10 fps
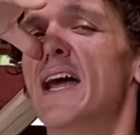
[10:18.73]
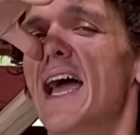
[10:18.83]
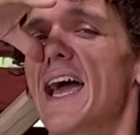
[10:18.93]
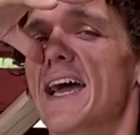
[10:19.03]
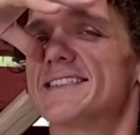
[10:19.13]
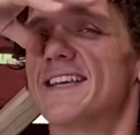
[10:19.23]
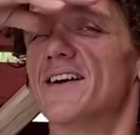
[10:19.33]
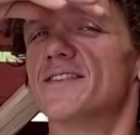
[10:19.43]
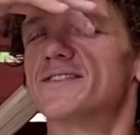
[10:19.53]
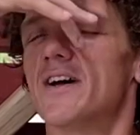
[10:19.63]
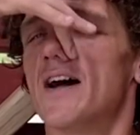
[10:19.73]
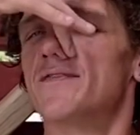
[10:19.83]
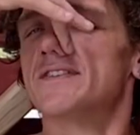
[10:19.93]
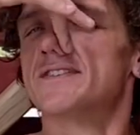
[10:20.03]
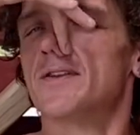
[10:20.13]
Exhale, soft
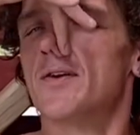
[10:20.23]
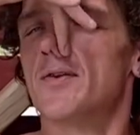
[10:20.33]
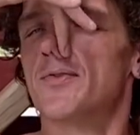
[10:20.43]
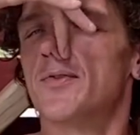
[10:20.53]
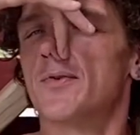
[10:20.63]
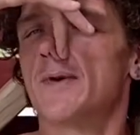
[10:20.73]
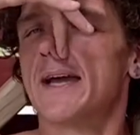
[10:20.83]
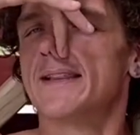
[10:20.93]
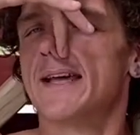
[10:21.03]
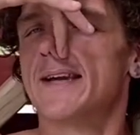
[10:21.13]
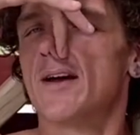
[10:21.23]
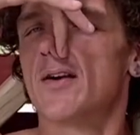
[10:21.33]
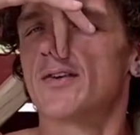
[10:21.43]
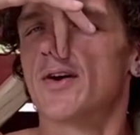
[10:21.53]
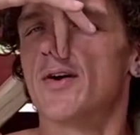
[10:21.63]
and slow through the right, let it
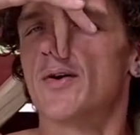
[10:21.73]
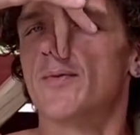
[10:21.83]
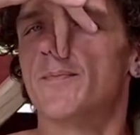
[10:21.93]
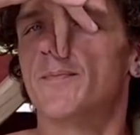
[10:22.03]
all go.